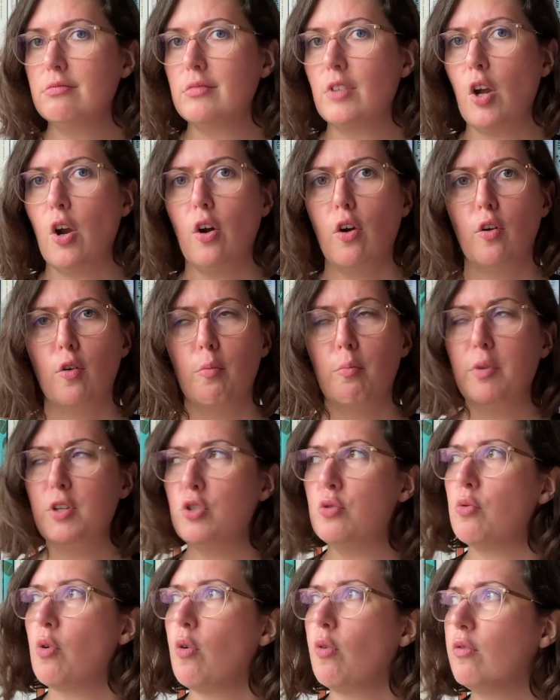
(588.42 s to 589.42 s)
her
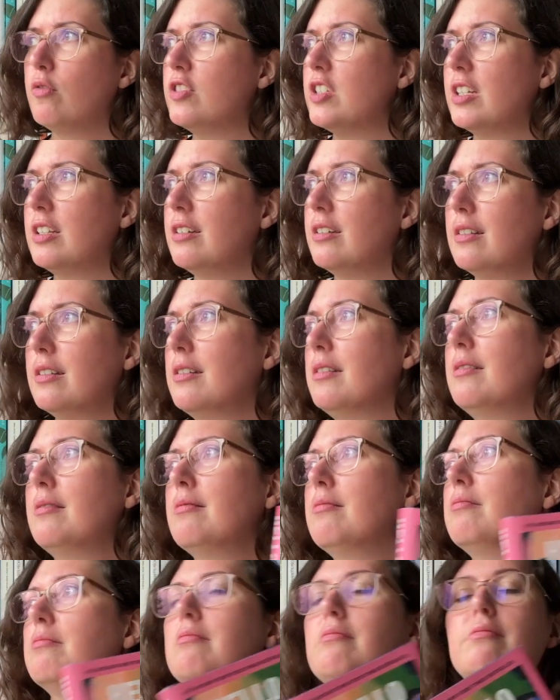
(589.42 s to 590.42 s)
betrothed
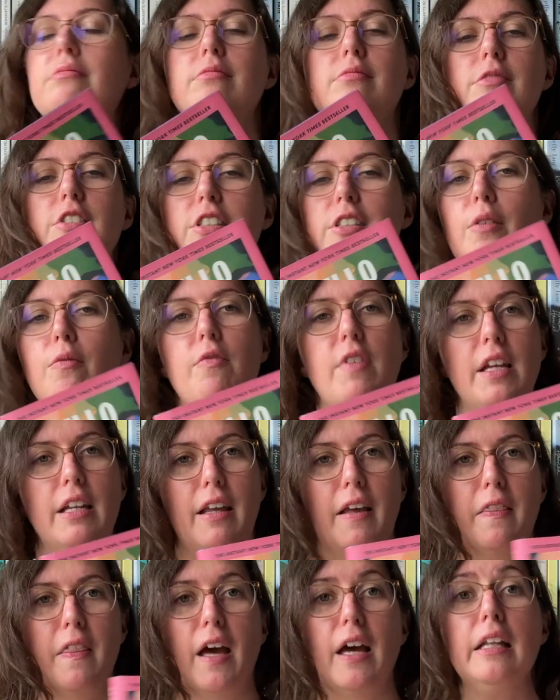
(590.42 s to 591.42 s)
and something
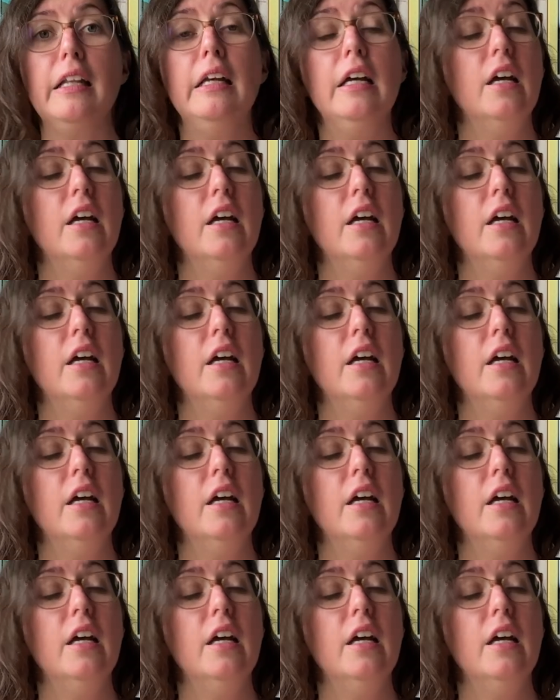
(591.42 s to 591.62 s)
like that.